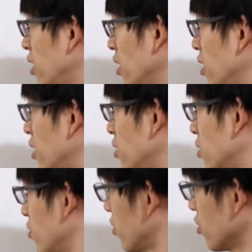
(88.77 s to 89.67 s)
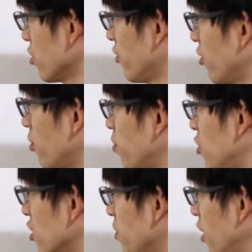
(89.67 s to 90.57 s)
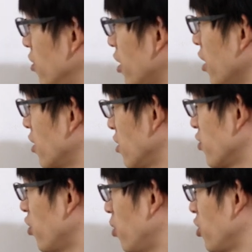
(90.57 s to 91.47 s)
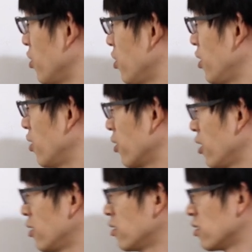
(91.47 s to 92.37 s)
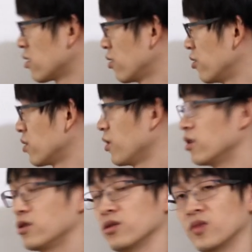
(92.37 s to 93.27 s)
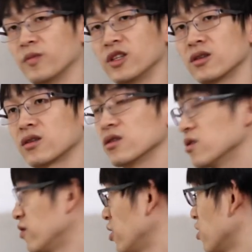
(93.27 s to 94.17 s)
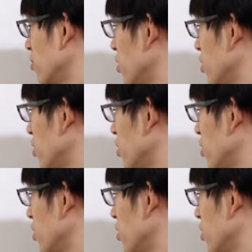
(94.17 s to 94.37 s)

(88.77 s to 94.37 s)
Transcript: And also, if you just by looking at this form, you know that okay, this is correspond to momentum conservation